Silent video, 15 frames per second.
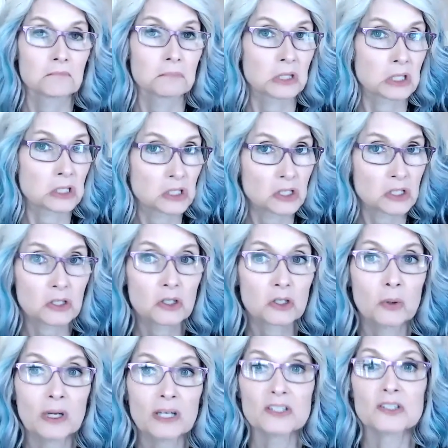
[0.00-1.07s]
This is a good
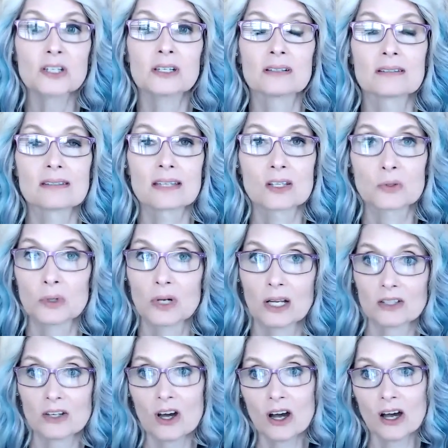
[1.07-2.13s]
question, since we're not
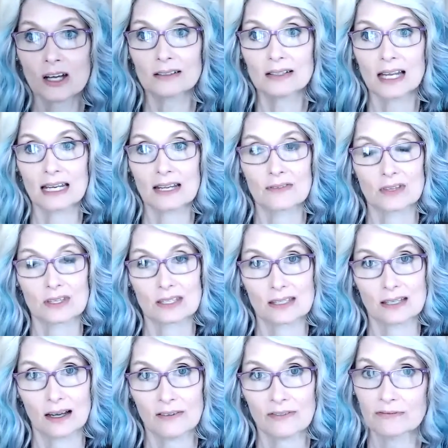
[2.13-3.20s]
taught any of this
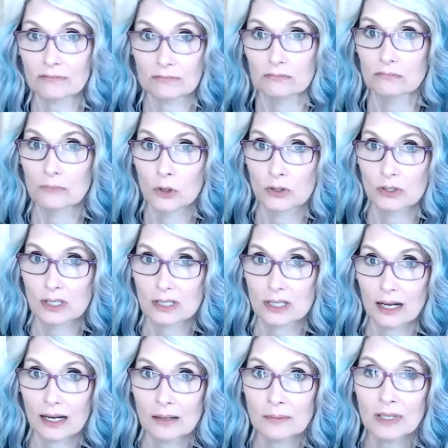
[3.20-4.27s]
stuff most of the
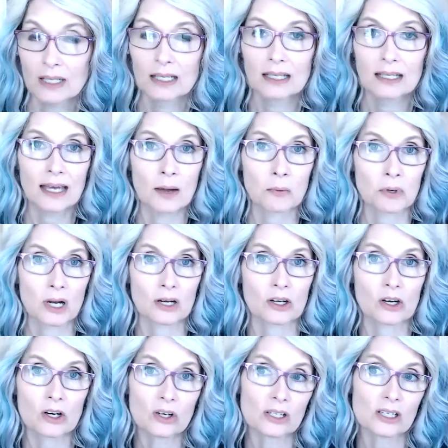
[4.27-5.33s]
time, and we're not
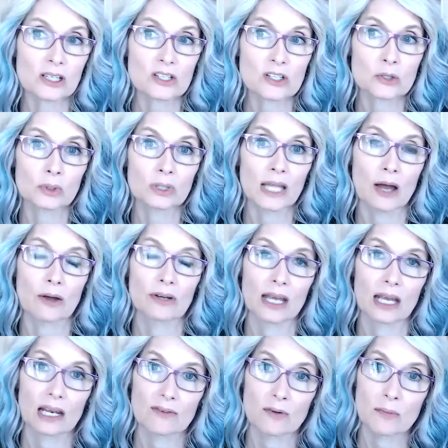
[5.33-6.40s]
encouraged to allow
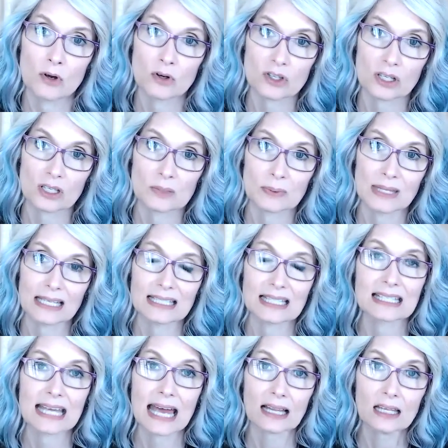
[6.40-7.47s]
negative emotions, but that's
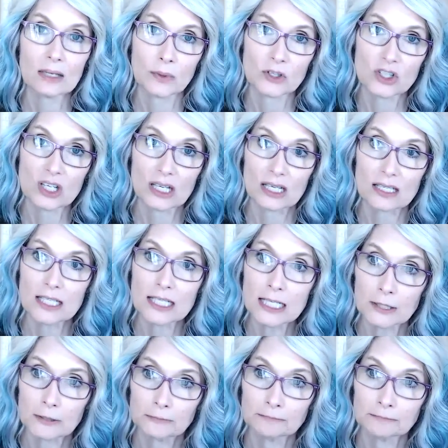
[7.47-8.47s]
exactly what you need to do.